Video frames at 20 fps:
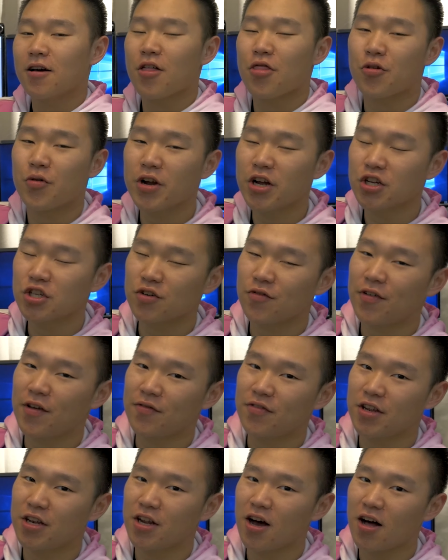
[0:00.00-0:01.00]

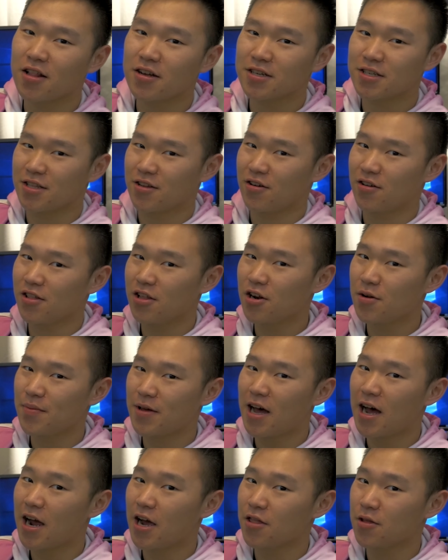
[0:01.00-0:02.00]
$350, they're a little
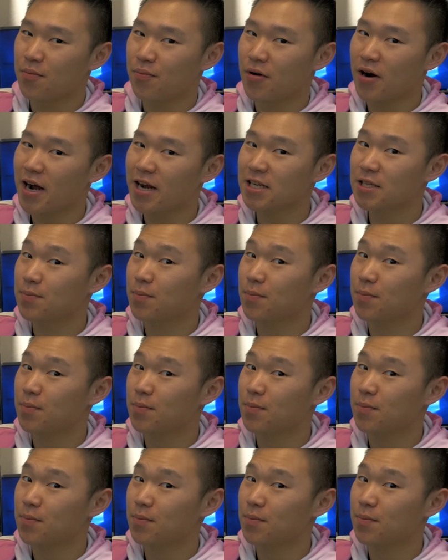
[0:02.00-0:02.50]
bit high on the price,